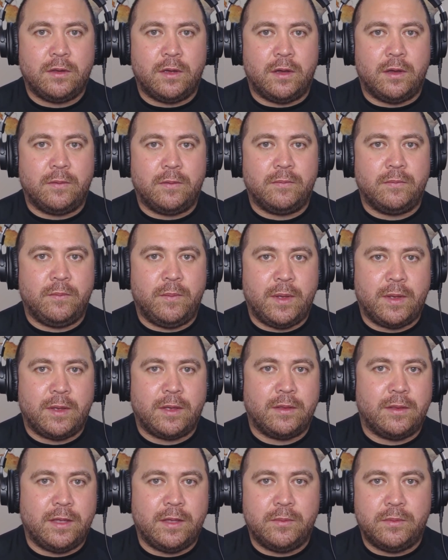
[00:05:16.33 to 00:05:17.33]
um,
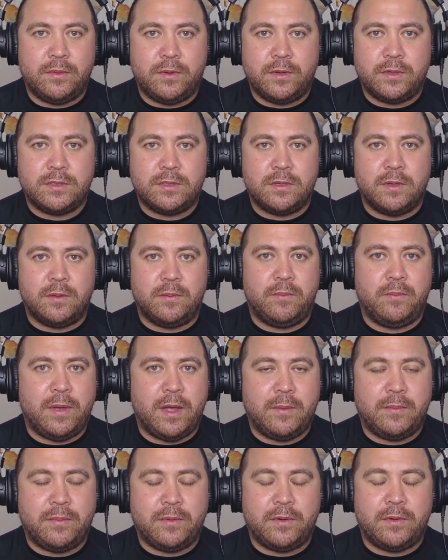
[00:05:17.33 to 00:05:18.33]
making the ebooks, the
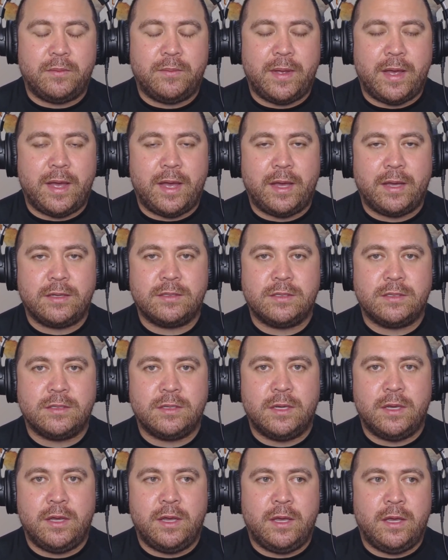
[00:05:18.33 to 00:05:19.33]

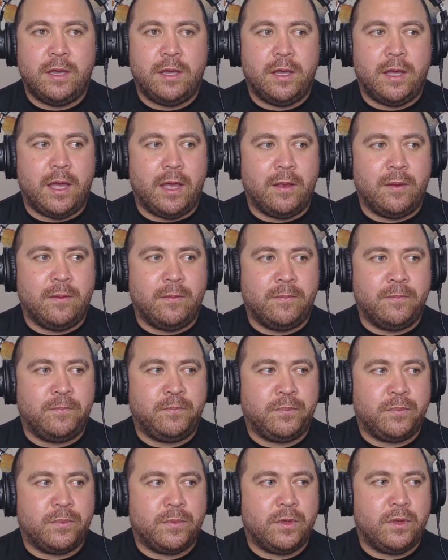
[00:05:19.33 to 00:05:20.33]
paperbacks, and
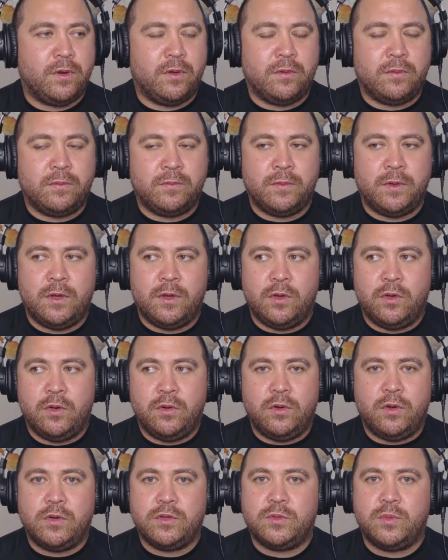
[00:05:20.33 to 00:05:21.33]
you know, who
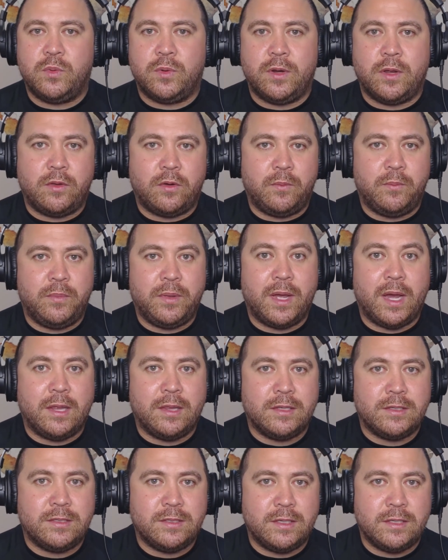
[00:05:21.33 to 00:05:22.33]
knows what other
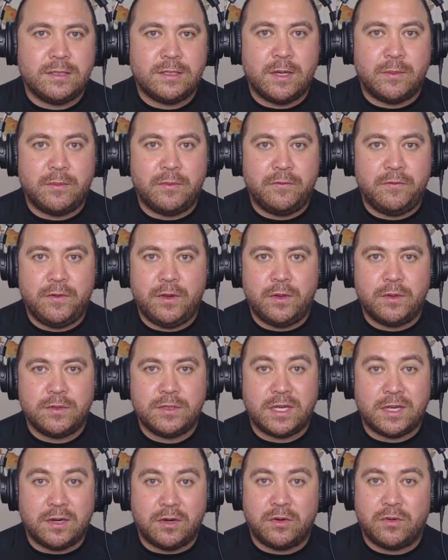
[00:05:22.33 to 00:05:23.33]
behind the scenes type of videos
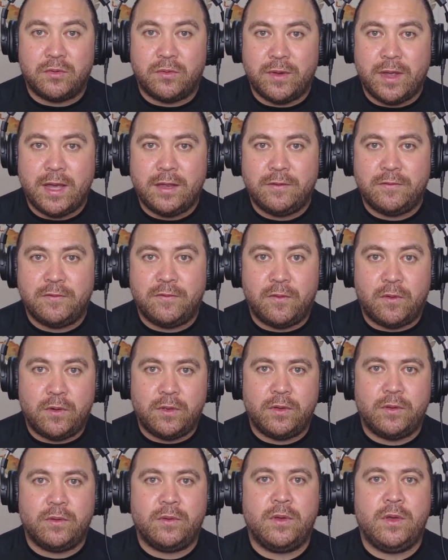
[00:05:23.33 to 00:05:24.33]
I can create for
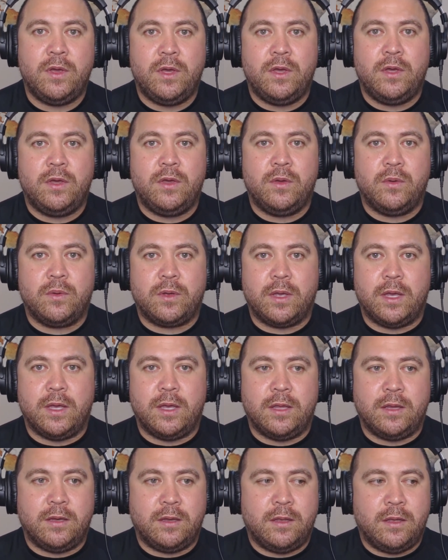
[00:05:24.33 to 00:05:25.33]
you.
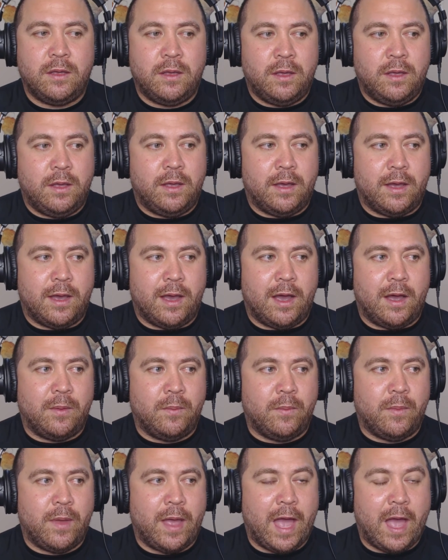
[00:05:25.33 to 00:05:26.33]
And
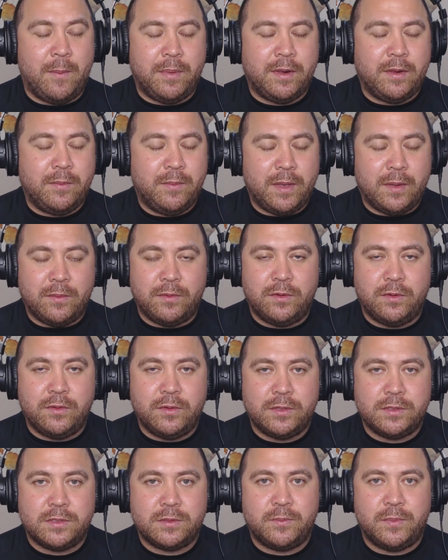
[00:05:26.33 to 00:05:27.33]
I'm happy to be able to do
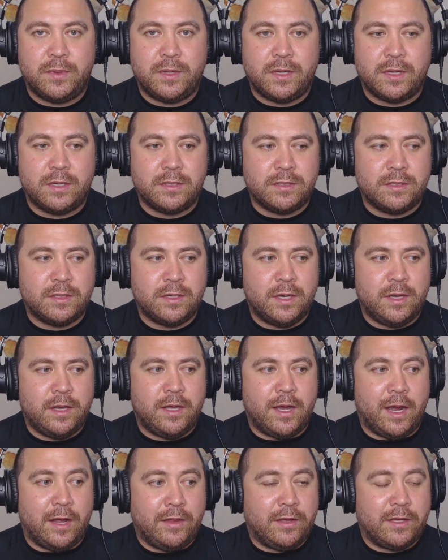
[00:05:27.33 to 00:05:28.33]
this because
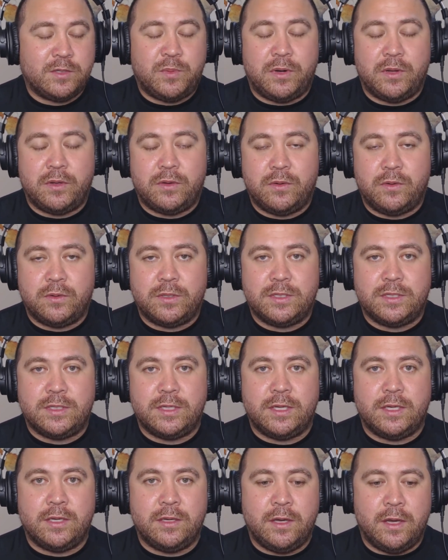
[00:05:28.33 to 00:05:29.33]
I think it's pretty cool to
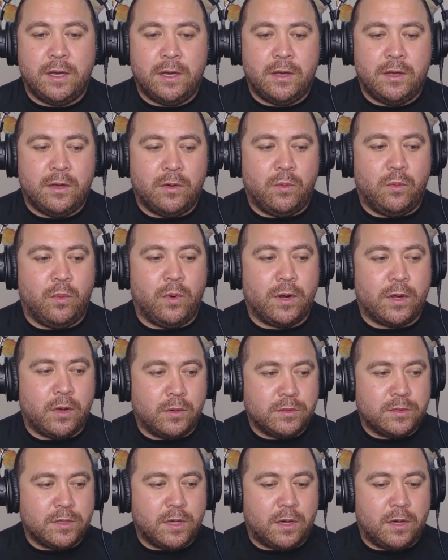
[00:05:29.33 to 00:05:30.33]
see what
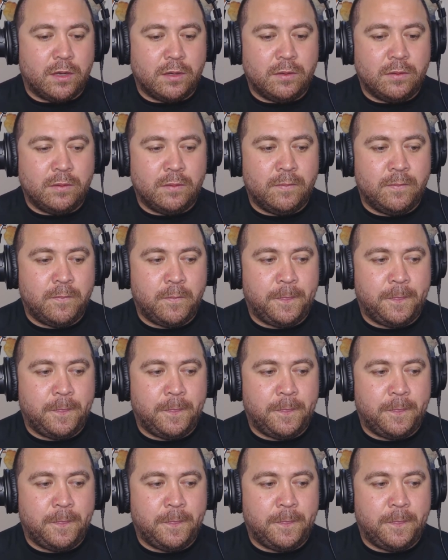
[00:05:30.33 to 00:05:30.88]
goes on